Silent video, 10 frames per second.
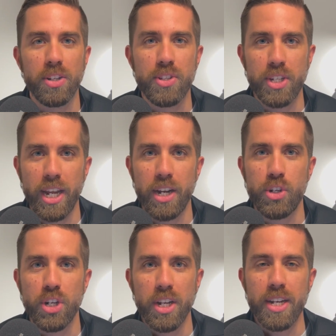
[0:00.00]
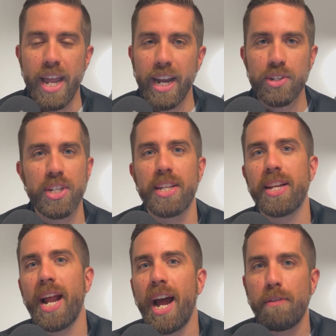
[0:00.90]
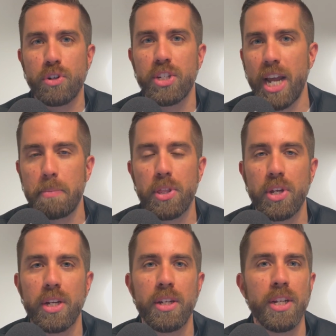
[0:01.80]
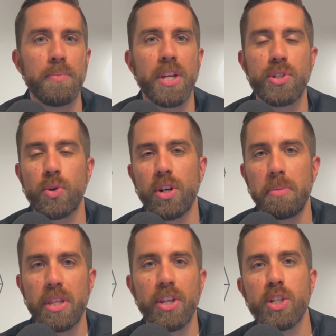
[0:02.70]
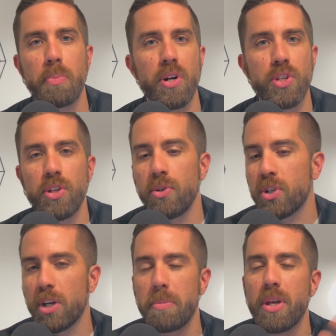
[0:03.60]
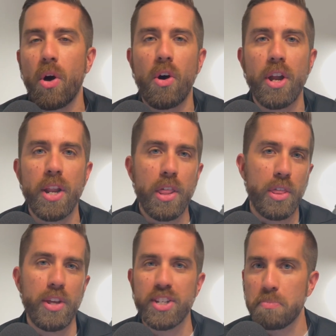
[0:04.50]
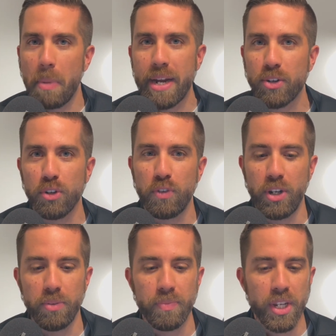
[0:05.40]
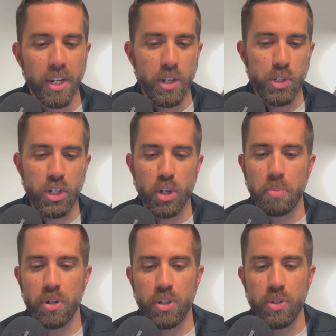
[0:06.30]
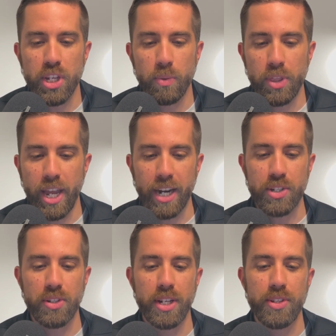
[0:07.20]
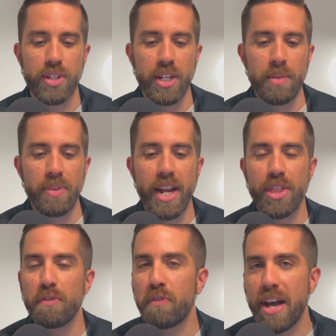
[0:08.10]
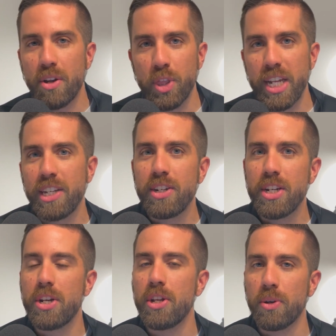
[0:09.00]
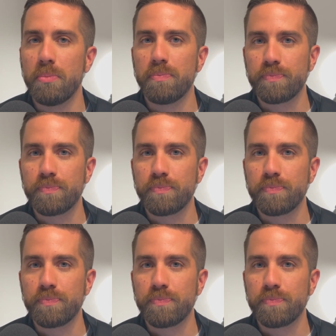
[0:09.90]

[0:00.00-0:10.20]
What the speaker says: stage next. And then after Tabitha is going to be this person who's going to be on this microphone. So you're producing with excellence. And the final thing you need to do,